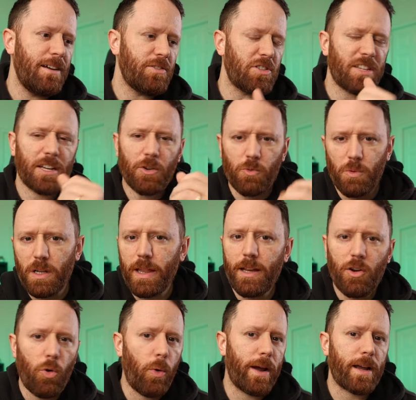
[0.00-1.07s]
just a
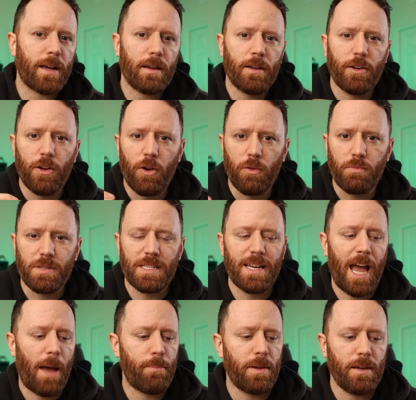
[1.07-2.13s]
really quick,
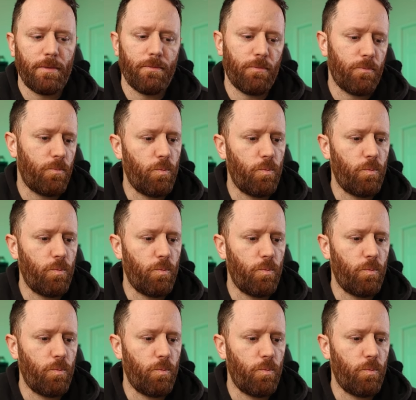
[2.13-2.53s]
snappy,